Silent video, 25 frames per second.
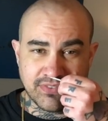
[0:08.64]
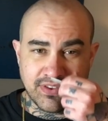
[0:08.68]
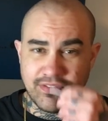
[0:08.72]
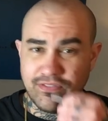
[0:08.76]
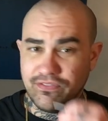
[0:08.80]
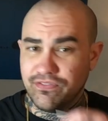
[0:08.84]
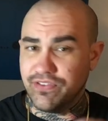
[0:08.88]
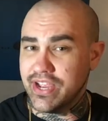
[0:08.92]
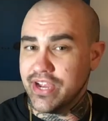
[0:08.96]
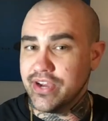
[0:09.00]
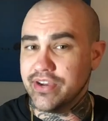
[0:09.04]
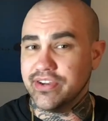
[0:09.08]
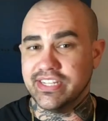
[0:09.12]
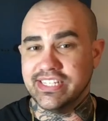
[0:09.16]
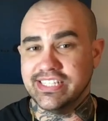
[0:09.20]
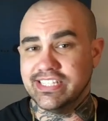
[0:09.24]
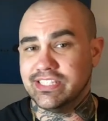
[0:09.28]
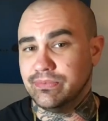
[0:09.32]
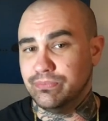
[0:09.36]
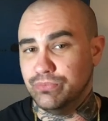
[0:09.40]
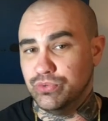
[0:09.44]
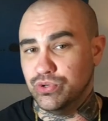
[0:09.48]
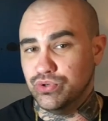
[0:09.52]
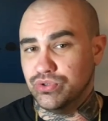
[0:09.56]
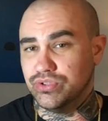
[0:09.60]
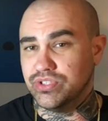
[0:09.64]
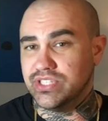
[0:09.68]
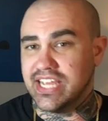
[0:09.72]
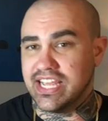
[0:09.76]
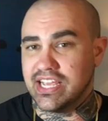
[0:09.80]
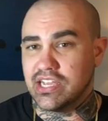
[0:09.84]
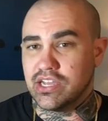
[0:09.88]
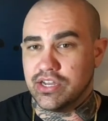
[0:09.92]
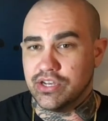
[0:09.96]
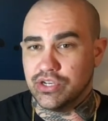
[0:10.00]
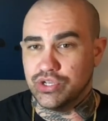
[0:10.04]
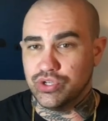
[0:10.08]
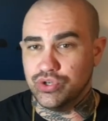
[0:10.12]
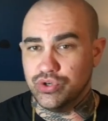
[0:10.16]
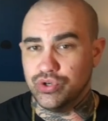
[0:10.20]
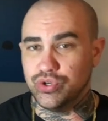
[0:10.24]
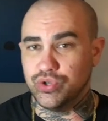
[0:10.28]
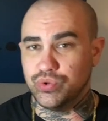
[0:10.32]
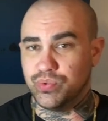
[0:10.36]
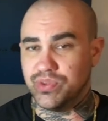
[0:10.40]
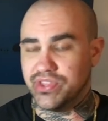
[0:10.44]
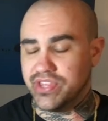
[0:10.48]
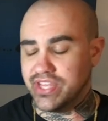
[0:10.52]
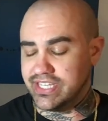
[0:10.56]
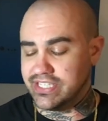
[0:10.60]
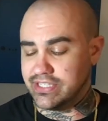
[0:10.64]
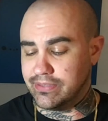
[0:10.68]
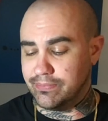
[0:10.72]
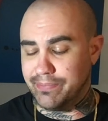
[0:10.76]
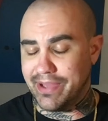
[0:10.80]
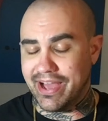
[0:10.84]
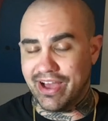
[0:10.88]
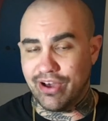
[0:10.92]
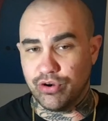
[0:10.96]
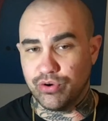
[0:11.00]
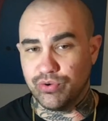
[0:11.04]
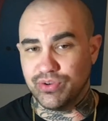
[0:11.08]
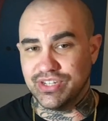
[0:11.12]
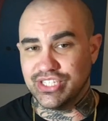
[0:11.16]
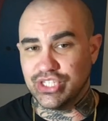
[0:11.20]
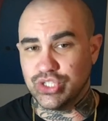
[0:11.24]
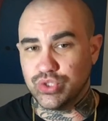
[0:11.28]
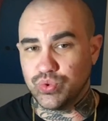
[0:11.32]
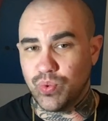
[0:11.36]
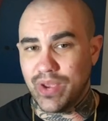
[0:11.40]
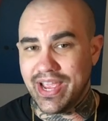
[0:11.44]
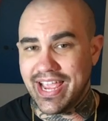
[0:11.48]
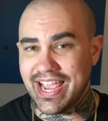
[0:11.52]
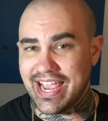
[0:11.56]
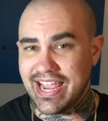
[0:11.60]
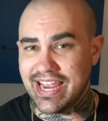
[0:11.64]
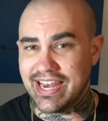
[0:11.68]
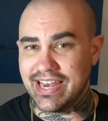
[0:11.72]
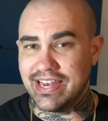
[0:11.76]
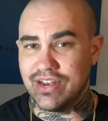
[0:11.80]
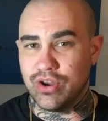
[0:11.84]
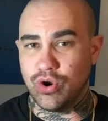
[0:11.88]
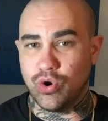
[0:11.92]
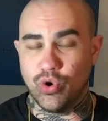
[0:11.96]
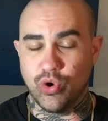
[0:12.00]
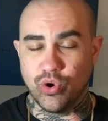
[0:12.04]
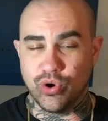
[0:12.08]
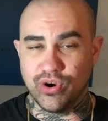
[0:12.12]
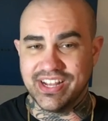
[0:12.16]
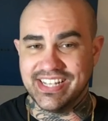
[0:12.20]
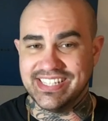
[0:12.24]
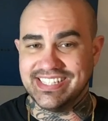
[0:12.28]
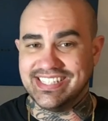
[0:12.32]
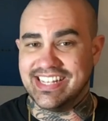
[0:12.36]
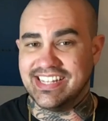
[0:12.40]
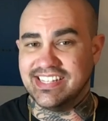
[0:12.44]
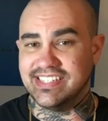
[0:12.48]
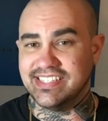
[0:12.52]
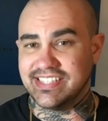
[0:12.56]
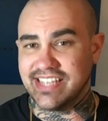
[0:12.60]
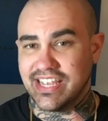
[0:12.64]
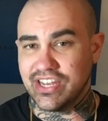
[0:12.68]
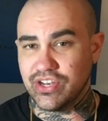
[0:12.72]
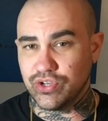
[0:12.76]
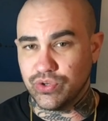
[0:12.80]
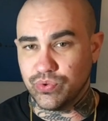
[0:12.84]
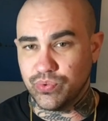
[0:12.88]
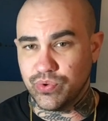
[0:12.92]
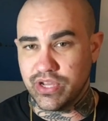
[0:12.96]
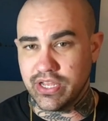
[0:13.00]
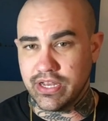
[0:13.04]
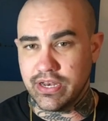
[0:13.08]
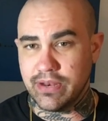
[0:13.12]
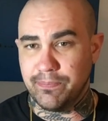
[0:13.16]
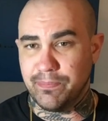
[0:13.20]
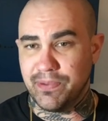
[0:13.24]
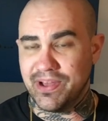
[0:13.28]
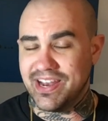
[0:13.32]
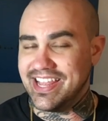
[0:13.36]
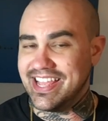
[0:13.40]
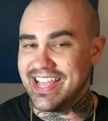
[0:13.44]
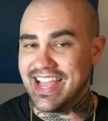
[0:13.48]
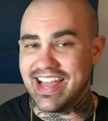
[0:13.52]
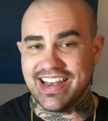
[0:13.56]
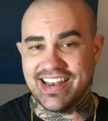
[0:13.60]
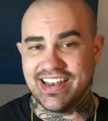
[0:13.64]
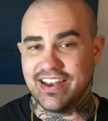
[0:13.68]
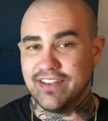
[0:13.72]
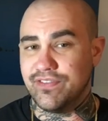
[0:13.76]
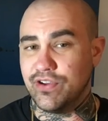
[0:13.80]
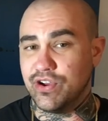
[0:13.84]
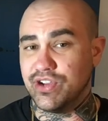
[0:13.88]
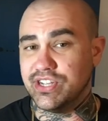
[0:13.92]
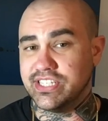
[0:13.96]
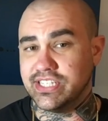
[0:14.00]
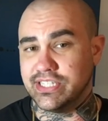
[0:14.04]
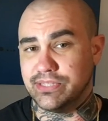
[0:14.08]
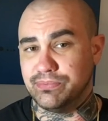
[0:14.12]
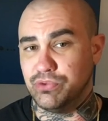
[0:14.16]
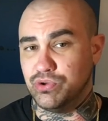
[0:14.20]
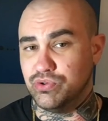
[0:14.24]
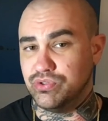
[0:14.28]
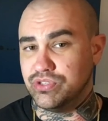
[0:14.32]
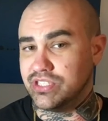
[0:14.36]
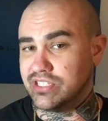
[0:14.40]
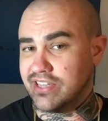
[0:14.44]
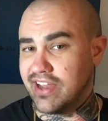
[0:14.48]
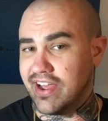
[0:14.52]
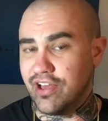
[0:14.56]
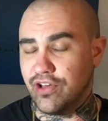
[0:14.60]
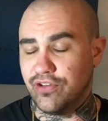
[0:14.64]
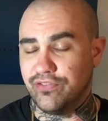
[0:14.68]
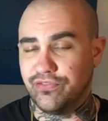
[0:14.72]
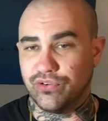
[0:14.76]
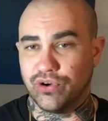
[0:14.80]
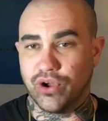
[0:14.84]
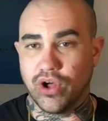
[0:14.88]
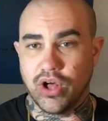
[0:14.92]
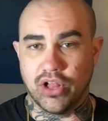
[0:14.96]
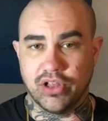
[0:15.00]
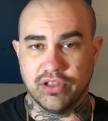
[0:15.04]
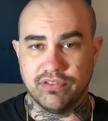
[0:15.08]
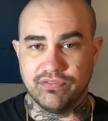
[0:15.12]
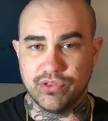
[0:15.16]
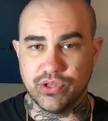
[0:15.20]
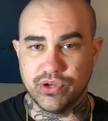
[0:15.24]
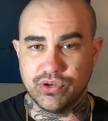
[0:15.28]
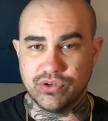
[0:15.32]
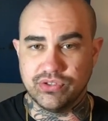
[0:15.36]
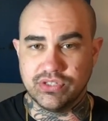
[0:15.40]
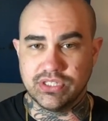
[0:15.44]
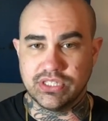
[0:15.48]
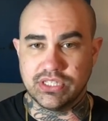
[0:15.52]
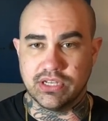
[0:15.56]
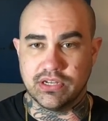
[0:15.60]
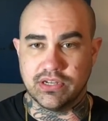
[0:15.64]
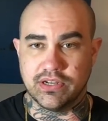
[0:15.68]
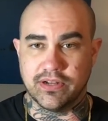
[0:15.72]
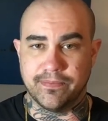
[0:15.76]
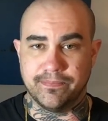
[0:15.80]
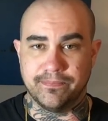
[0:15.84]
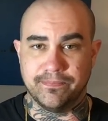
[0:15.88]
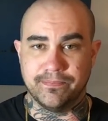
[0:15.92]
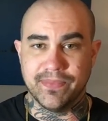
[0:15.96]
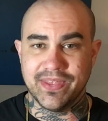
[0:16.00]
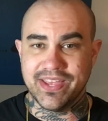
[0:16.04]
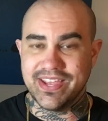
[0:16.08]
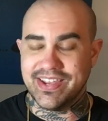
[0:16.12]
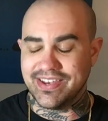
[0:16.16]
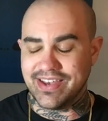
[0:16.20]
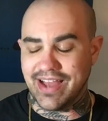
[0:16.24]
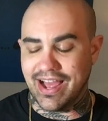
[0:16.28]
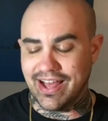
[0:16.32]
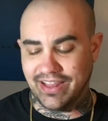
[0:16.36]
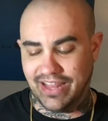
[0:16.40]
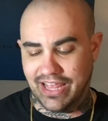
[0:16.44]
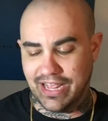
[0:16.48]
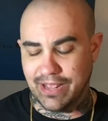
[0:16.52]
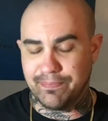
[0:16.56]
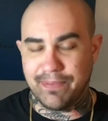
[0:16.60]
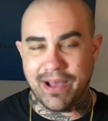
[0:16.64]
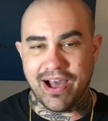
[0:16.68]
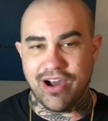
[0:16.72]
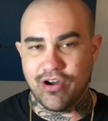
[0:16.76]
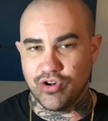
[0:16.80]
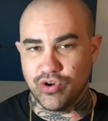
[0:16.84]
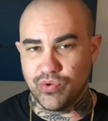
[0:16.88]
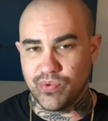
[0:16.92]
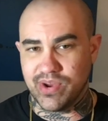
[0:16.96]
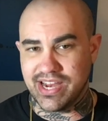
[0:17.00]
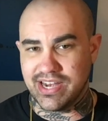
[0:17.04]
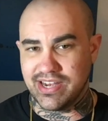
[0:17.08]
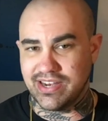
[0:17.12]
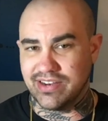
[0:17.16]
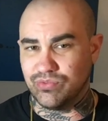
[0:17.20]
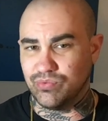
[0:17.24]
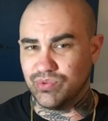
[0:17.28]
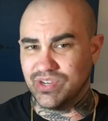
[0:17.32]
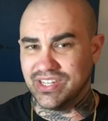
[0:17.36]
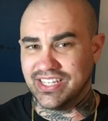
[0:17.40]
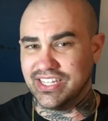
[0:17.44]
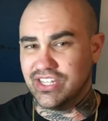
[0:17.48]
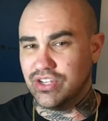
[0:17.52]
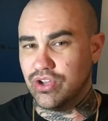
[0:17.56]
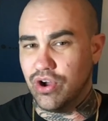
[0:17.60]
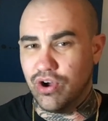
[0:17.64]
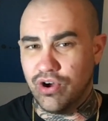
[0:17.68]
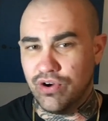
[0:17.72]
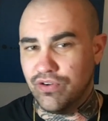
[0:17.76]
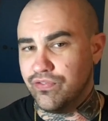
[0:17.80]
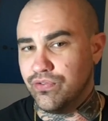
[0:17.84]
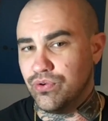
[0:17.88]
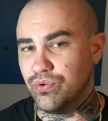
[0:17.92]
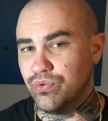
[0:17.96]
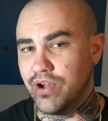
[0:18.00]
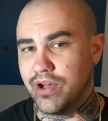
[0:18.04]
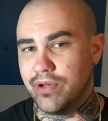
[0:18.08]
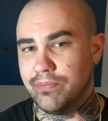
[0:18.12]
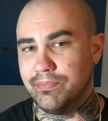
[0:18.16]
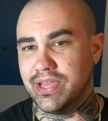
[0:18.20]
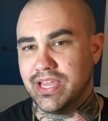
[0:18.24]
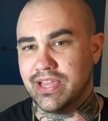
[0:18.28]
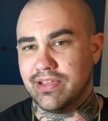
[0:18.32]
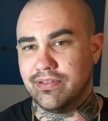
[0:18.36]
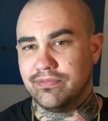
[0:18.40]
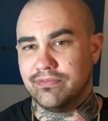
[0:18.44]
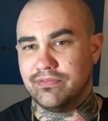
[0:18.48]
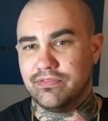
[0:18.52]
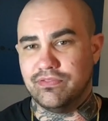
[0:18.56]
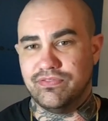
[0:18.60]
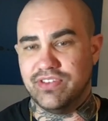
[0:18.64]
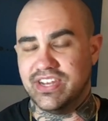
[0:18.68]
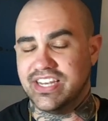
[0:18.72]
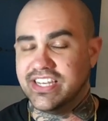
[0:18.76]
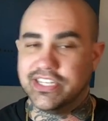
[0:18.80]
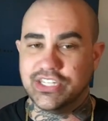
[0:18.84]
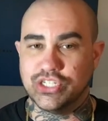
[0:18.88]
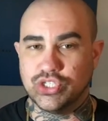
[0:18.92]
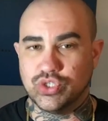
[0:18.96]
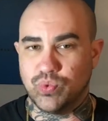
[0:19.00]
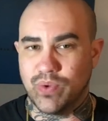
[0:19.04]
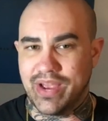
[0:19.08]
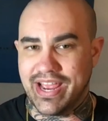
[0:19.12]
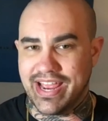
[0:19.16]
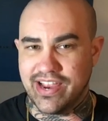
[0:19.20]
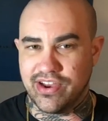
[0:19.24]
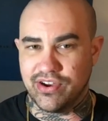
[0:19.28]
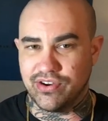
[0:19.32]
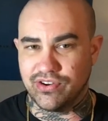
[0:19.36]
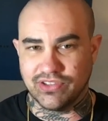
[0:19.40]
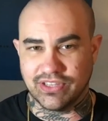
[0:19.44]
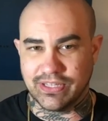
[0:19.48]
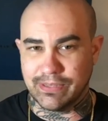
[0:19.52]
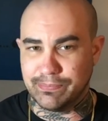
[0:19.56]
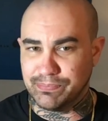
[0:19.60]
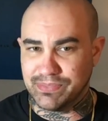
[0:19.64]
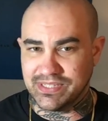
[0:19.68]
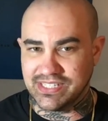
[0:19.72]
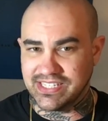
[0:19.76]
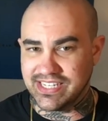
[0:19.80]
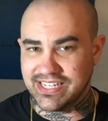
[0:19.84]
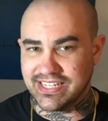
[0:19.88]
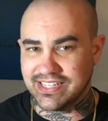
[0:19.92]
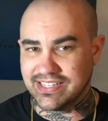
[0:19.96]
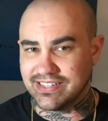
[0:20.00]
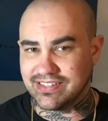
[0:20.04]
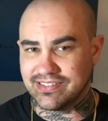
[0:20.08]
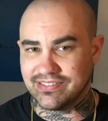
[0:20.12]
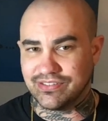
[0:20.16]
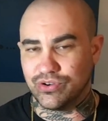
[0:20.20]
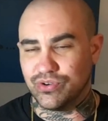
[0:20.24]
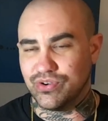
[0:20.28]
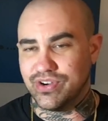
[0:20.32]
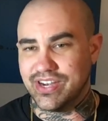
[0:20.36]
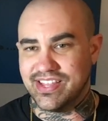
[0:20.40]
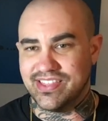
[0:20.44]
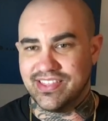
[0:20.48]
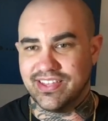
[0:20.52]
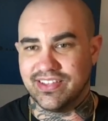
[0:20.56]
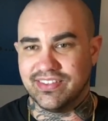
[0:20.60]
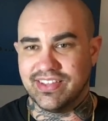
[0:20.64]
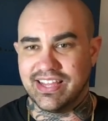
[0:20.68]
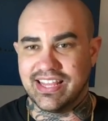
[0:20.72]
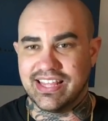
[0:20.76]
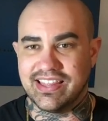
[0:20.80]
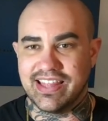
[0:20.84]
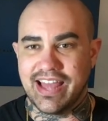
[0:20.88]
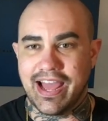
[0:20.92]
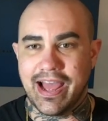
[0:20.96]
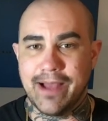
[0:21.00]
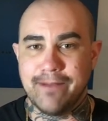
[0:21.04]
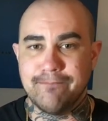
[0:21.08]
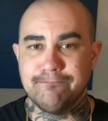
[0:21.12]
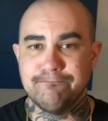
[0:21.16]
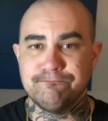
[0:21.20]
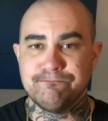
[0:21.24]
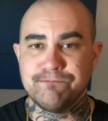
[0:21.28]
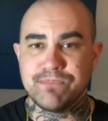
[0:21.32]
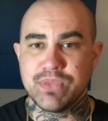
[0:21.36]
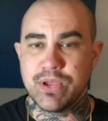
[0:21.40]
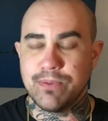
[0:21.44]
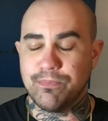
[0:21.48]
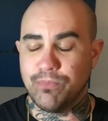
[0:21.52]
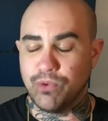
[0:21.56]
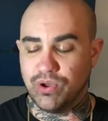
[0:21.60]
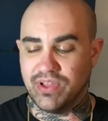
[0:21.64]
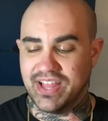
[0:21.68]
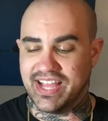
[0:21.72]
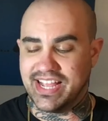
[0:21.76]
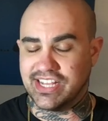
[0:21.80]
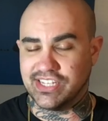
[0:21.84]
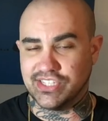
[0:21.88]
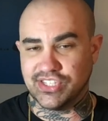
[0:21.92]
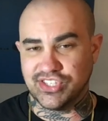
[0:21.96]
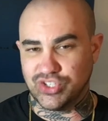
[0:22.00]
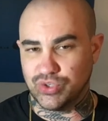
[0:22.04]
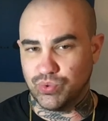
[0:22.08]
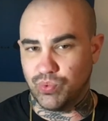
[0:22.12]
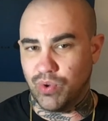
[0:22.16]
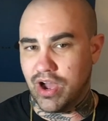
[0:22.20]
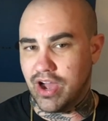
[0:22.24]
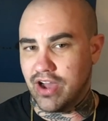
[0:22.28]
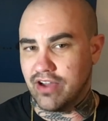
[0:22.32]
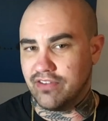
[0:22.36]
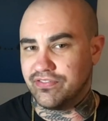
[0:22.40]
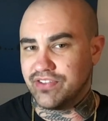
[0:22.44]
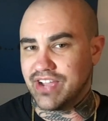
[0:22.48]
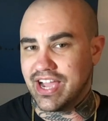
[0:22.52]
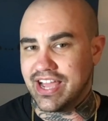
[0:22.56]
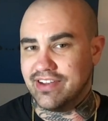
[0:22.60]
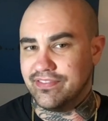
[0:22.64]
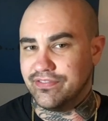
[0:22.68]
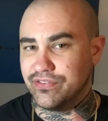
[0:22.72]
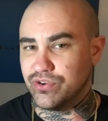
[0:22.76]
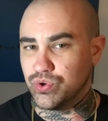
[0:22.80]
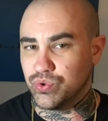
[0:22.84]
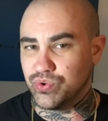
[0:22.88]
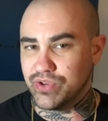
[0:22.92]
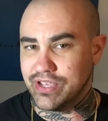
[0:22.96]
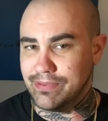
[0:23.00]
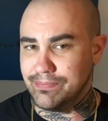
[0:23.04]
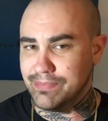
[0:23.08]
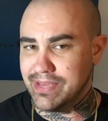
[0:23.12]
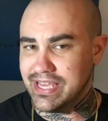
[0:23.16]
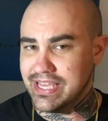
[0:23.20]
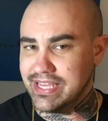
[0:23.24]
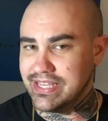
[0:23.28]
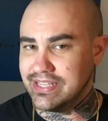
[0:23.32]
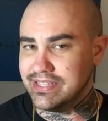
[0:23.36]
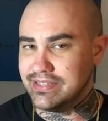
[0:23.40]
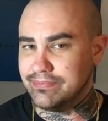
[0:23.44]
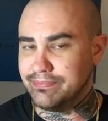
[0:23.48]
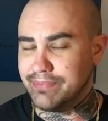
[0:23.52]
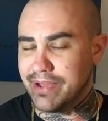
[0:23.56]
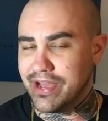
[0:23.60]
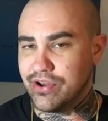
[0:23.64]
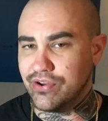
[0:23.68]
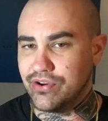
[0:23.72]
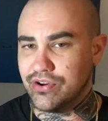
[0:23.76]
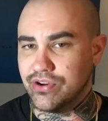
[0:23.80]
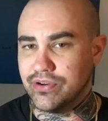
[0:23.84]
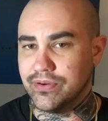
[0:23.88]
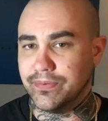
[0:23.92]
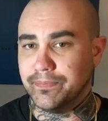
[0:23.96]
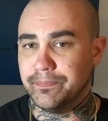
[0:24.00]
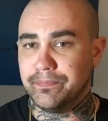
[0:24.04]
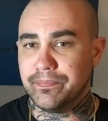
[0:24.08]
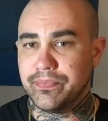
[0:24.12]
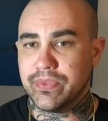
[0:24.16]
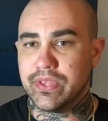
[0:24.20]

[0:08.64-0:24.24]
Very smooth take on Oud with like some powdery suede, Orris, and Sandalwood, but again in a very smooth style for all of those. Not like powdery in a really overwhelming vintage way or lipstick or anything like that. More like a suave kind of creamy powder.